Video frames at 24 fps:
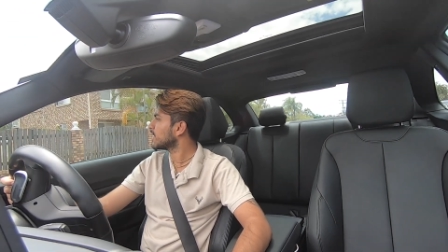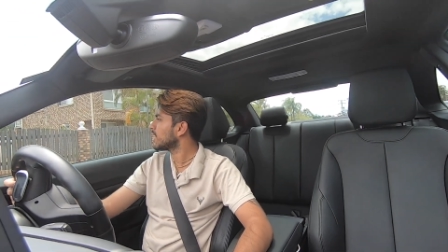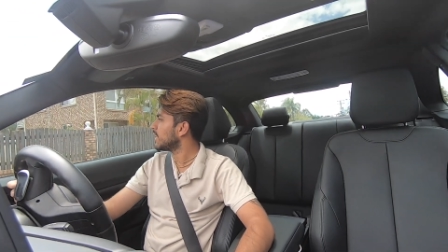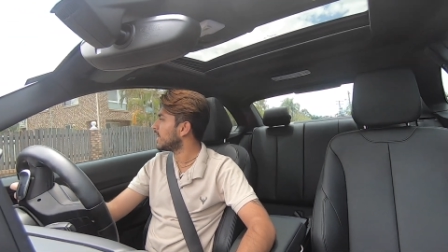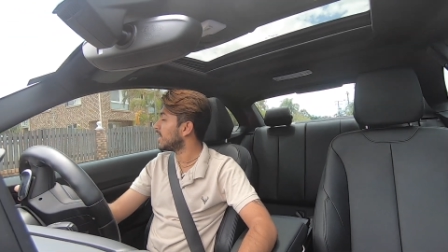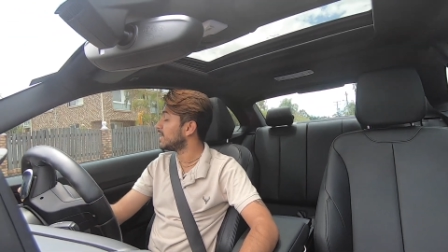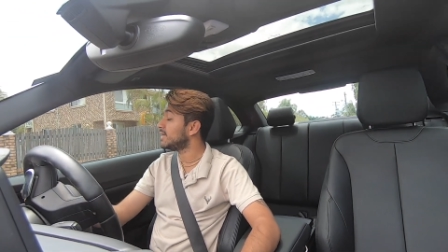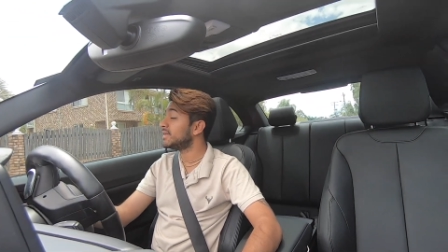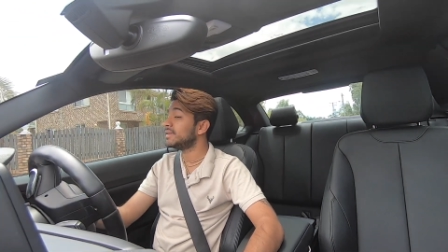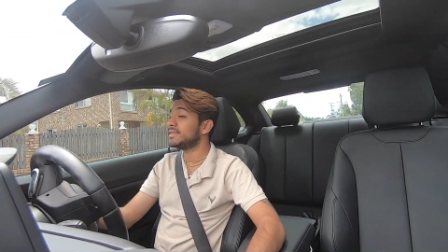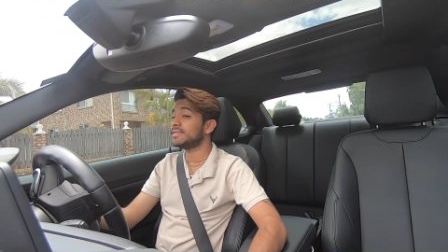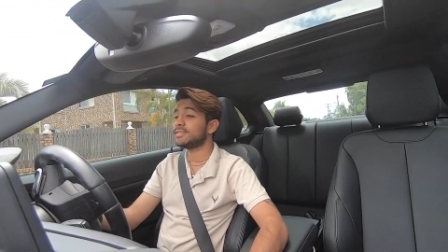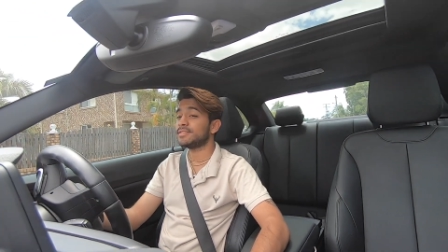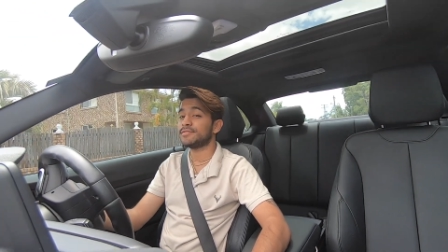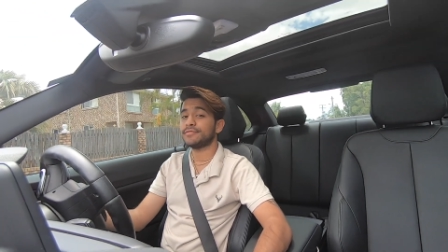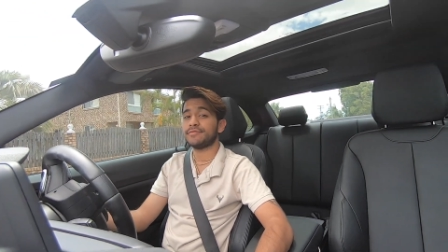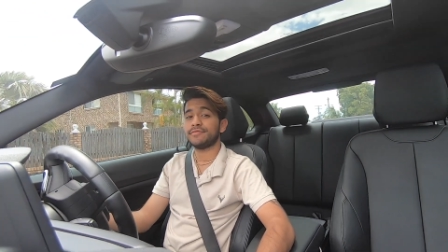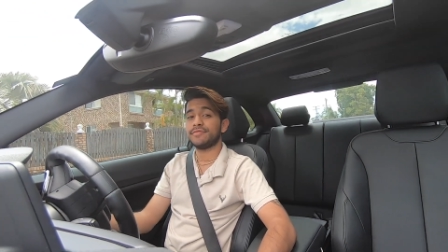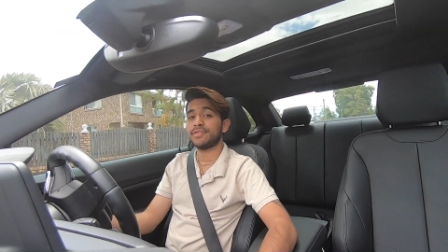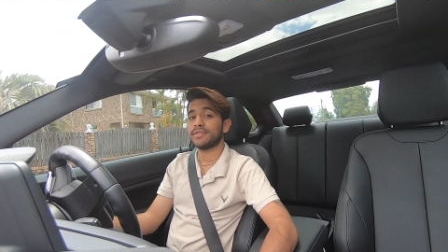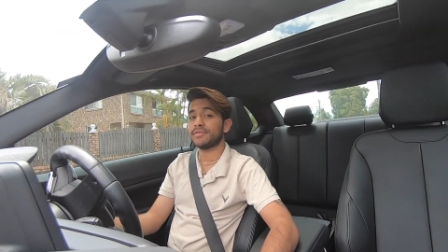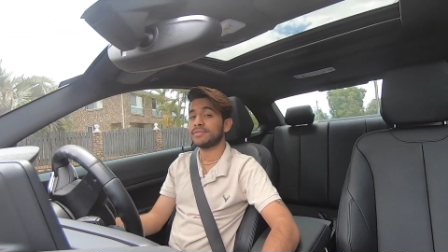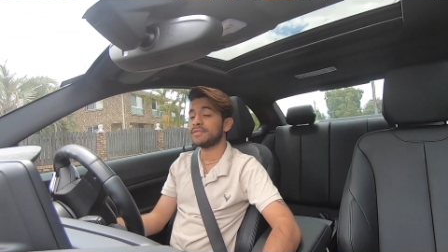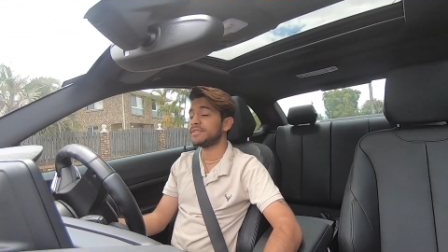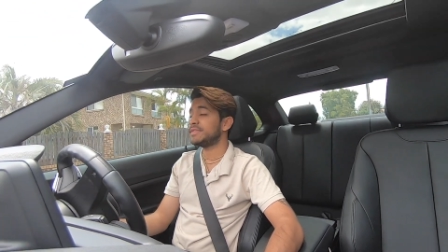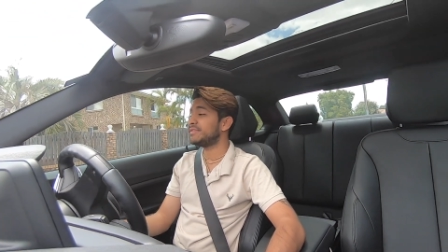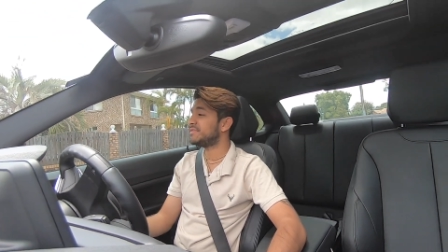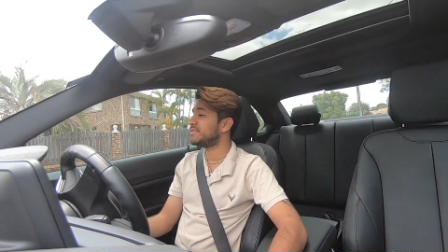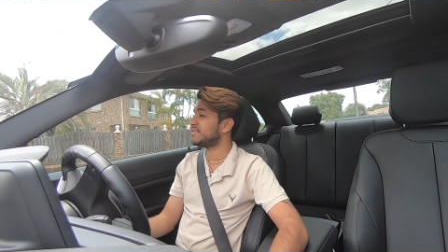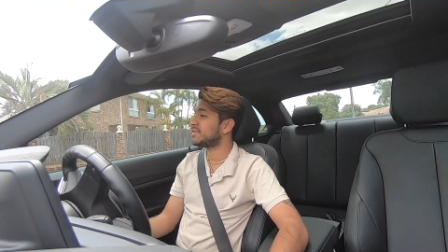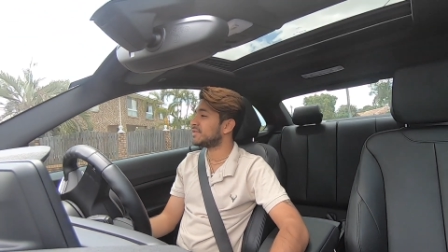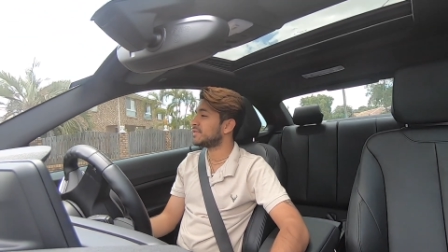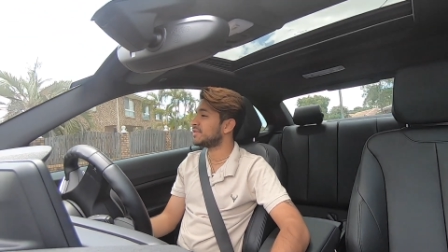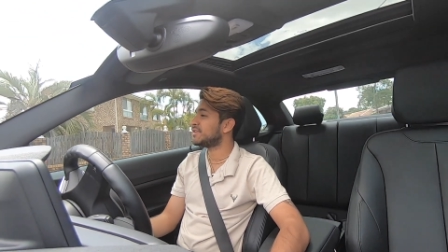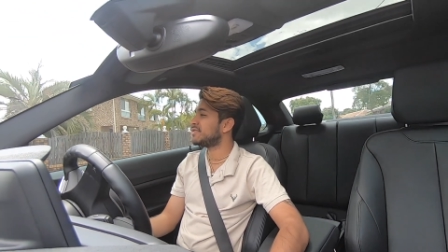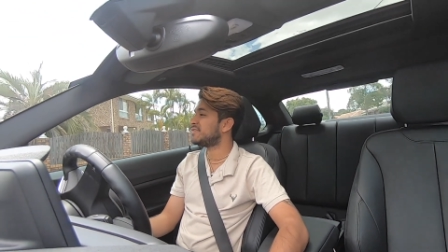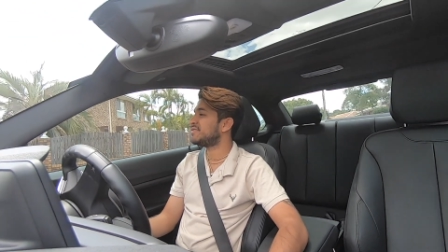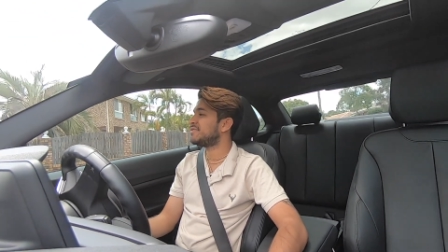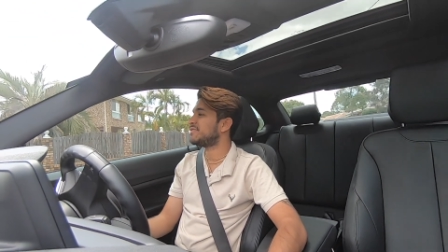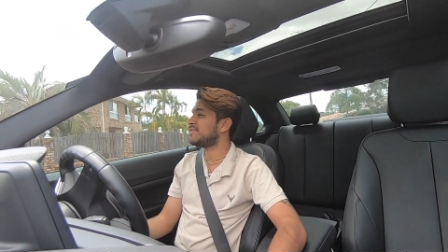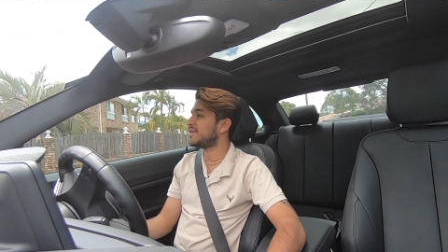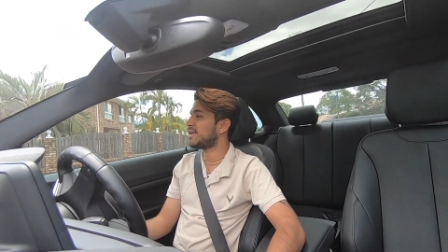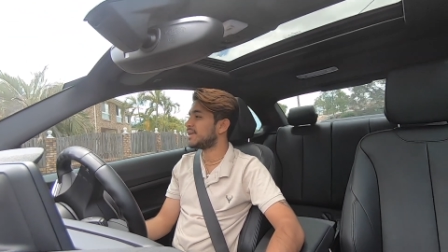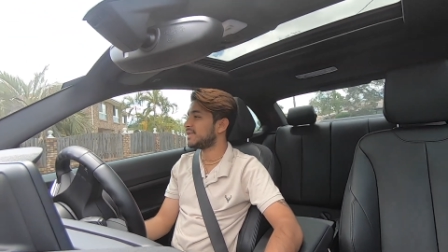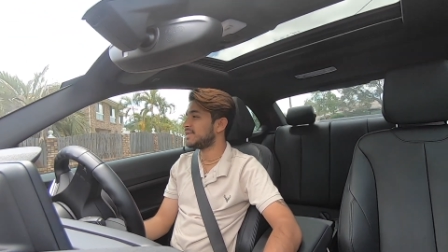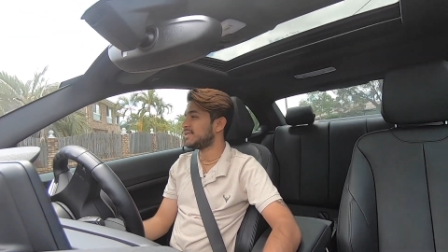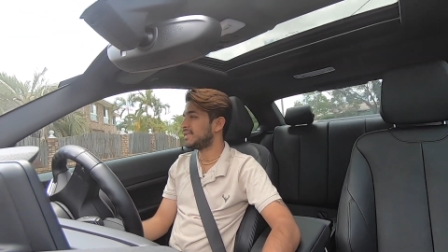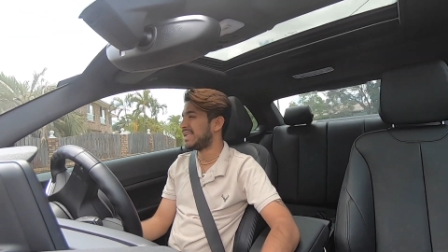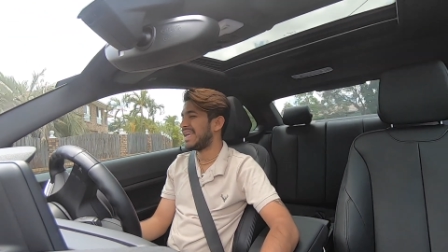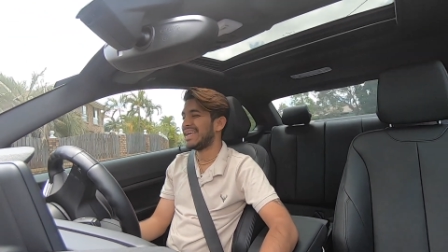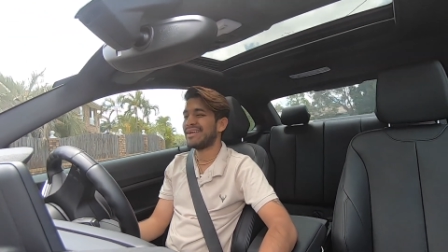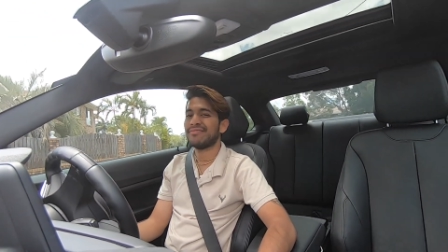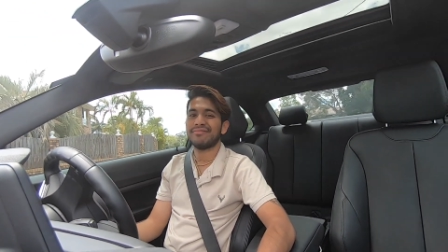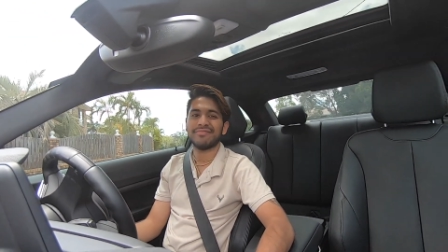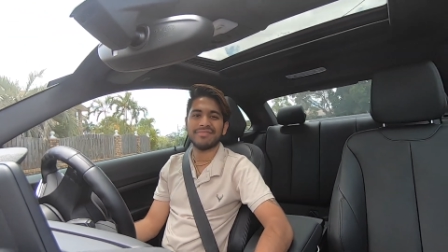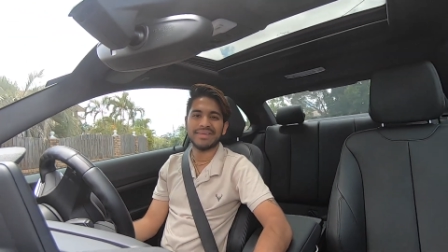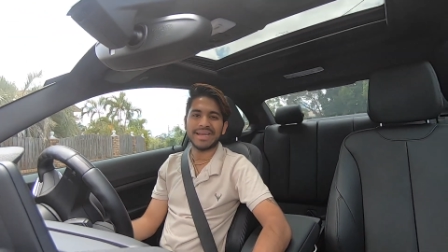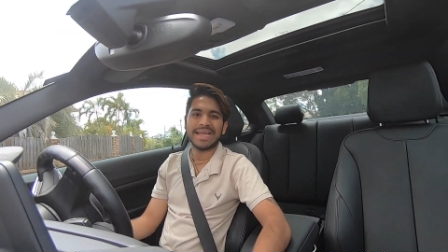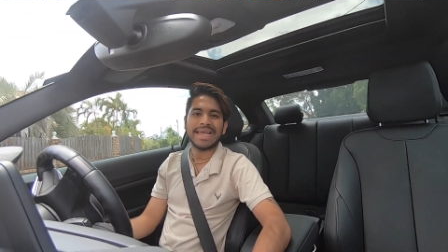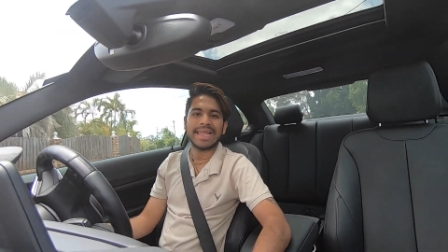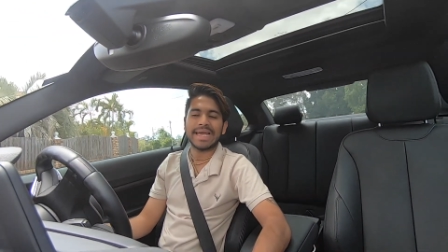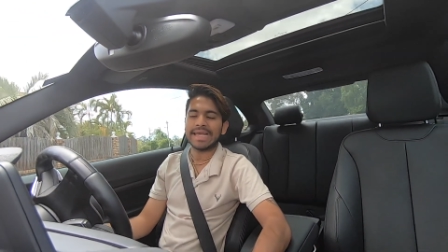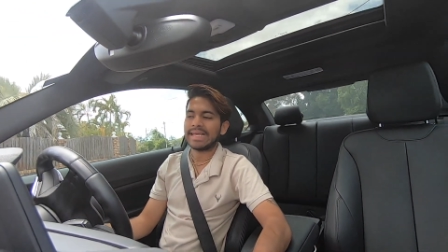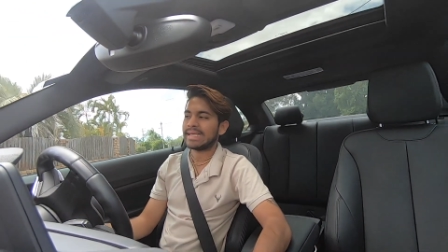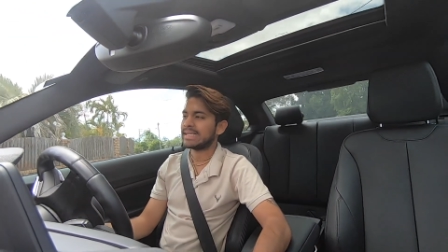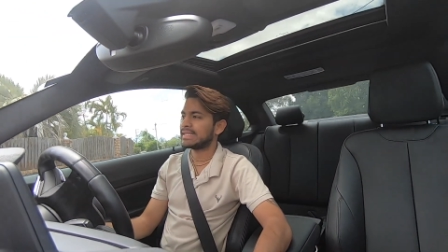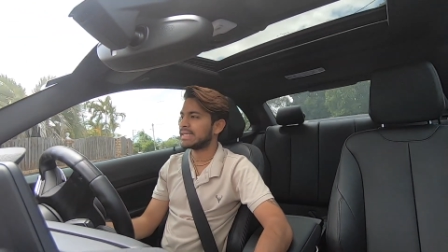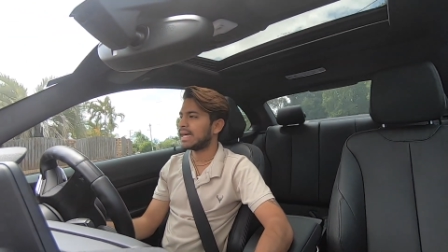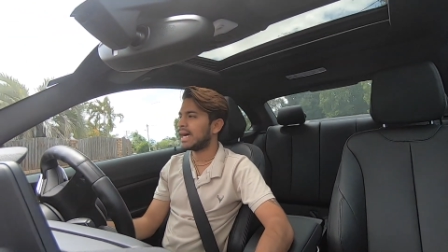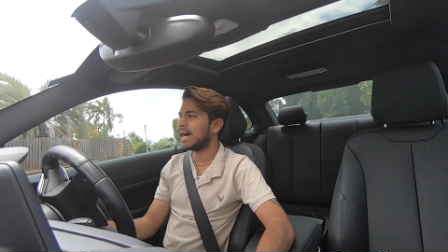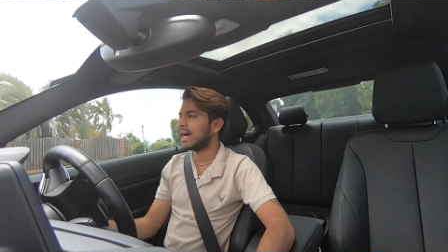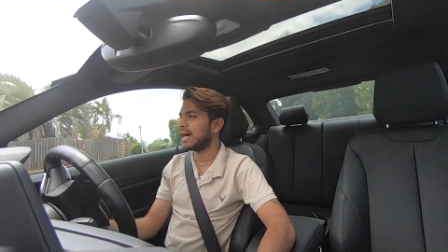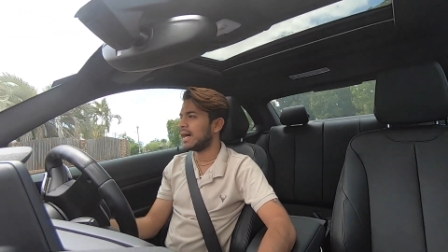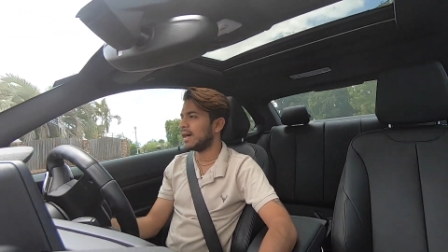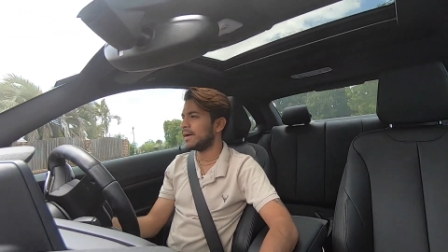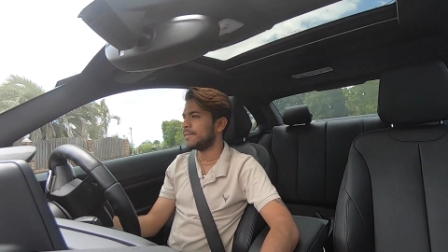and it is a very, very fun everyday car.